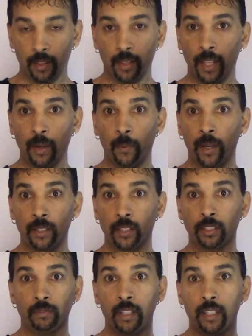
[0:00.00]
That way
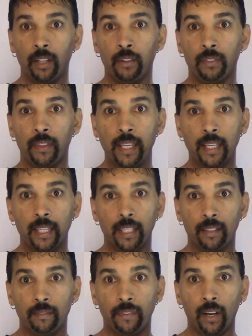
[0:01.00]
there's really no thinking
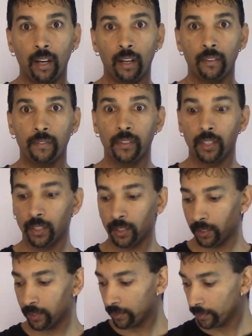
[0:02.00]
involved.
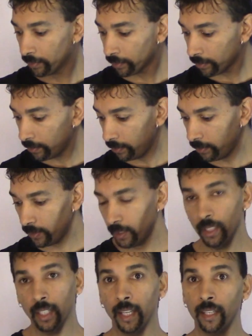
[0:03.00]

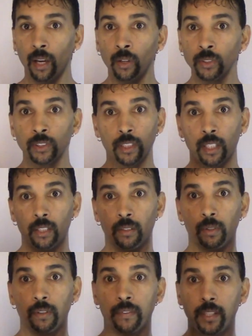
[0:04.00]
And also
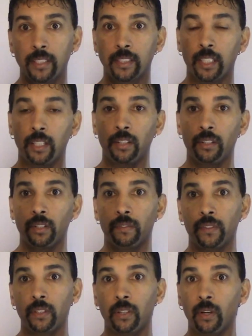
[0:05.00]
with these here,
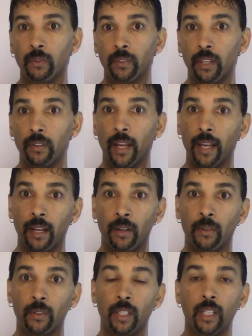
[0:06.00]
if you don't know
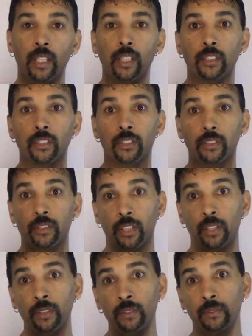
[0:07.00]
how to
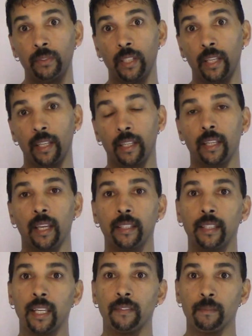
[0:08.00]
tune a
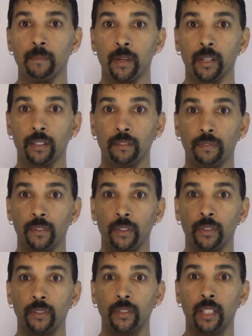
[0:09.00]
Native American
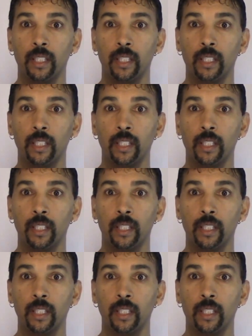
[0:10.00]
flute,